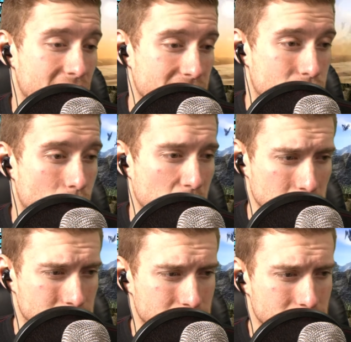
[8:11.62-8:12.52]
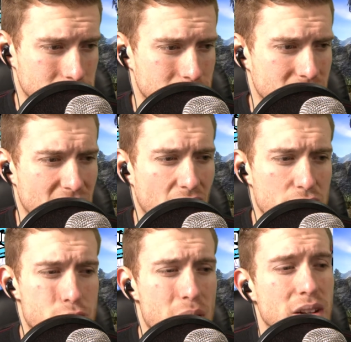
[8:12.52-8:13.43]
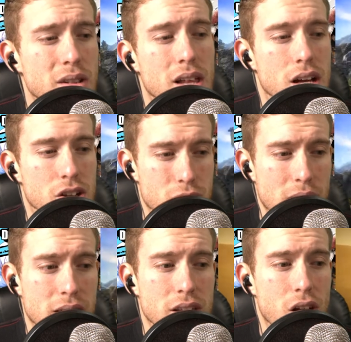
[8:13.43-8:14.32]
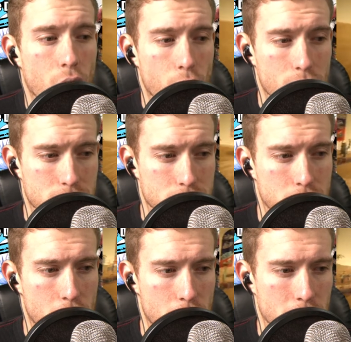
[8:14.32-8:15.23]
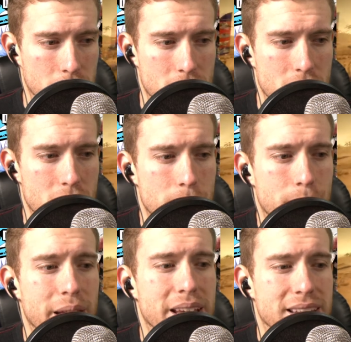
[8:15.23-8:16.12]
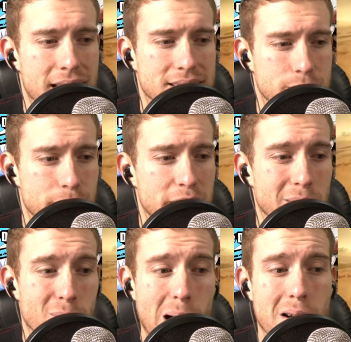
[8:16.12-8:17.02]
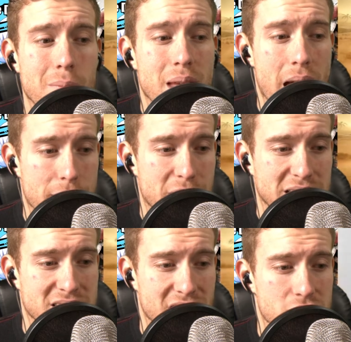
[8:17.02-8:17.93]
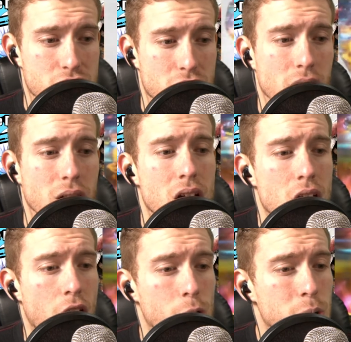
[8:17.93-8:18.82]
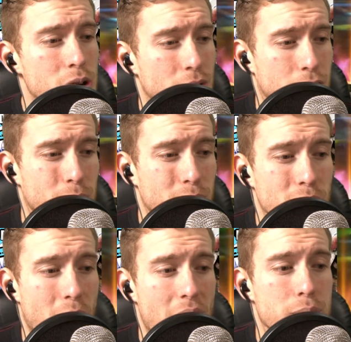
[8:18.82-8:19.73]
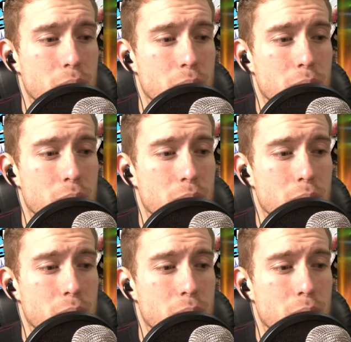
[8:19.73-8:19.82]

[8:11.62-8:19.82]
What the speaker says: Nitro. Adrenaline overload. Breakneck speed. Welcome to MX Nitro, a world of thrill ride